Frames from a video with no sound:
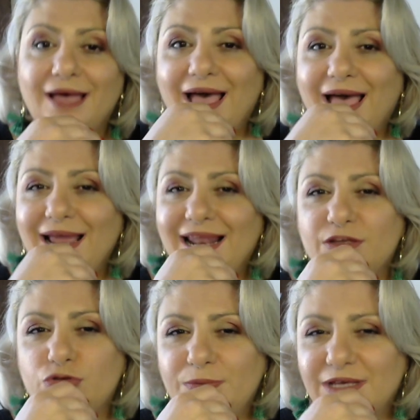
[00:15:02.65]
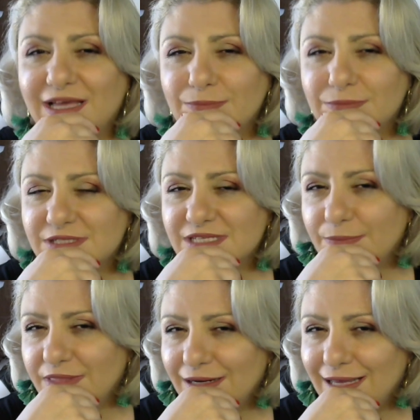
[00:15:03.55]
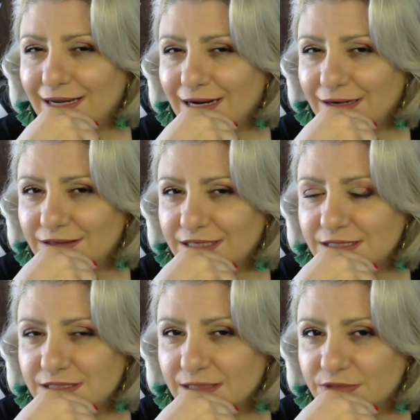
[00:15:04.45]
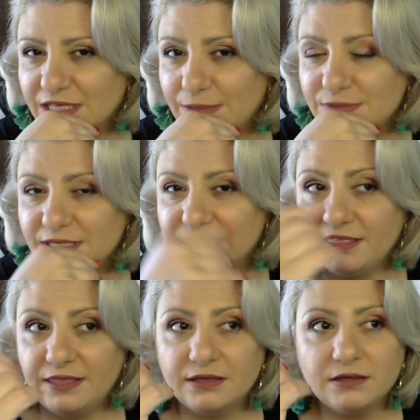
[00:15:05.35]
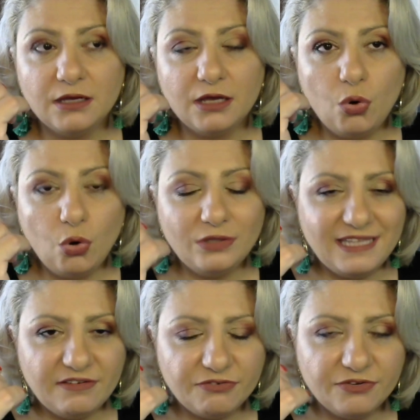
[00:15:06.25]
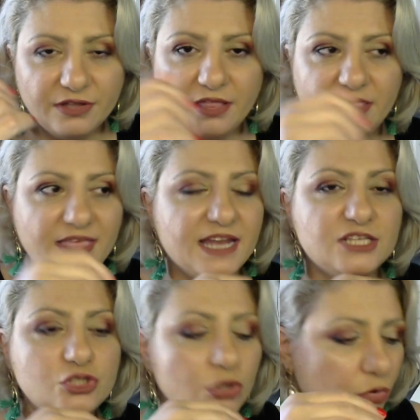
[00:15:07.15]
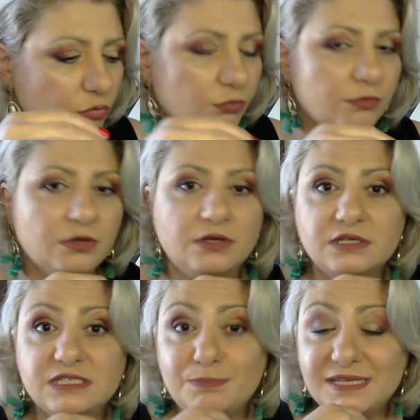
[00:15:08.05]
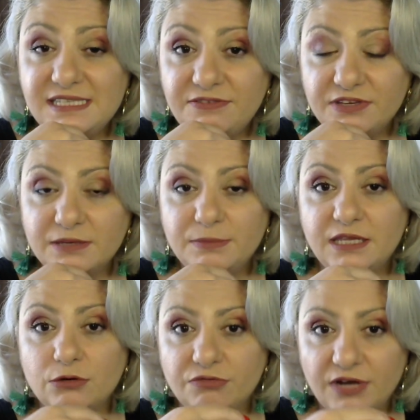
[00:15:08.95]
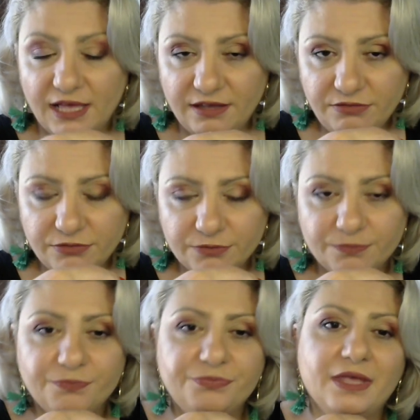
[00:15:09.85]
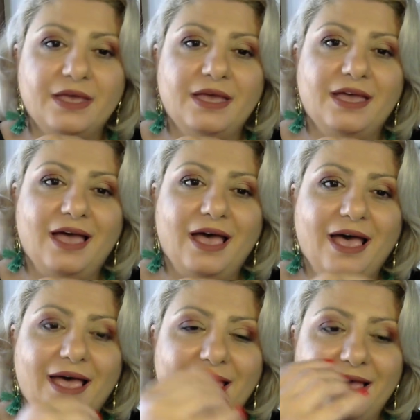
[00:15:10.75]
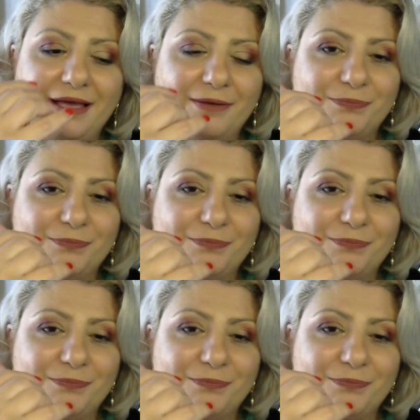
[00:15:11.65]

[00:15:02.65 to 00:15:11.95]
I like to become something like an anarchist sometimes. And I think, what if there is no specific meaning of life uh,